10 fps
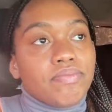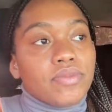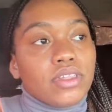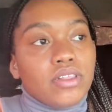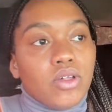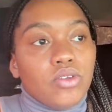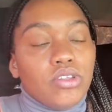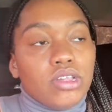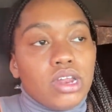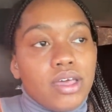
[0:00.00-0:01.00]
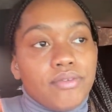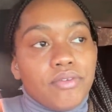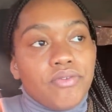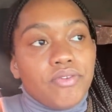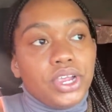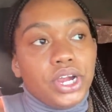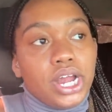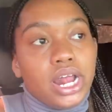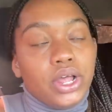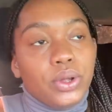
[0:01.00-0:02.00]
So just gonna have to figure
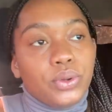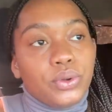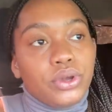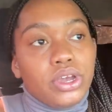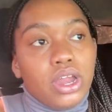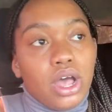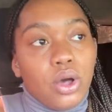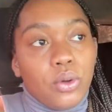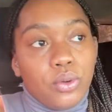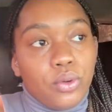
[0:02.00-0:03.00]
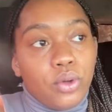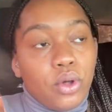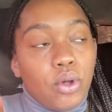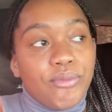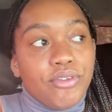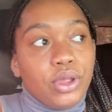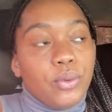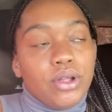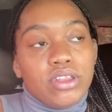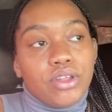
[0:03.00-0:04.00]
that out now, hopefully
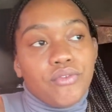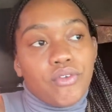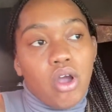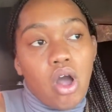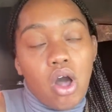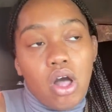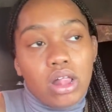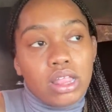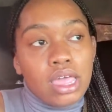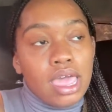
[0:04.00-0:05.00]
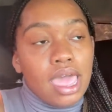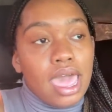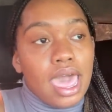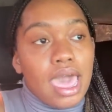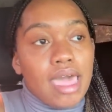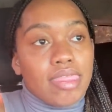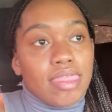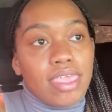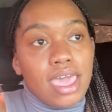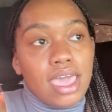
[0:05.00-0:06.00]
once and for all. And
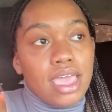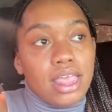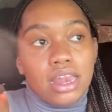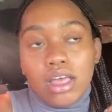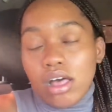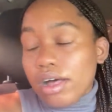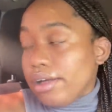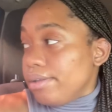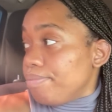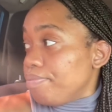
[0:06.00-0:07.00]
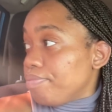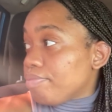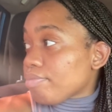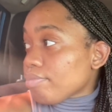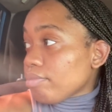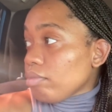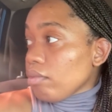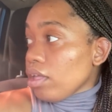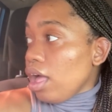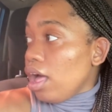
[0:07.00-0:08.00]
then I'm
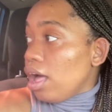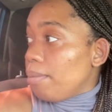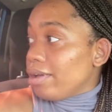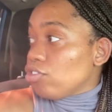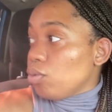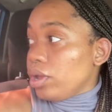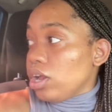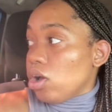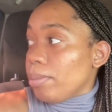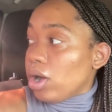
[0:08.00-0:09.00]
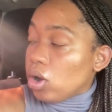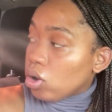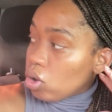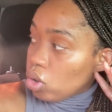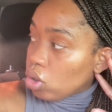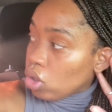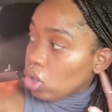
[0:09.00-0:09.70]
actually waiting on my uncle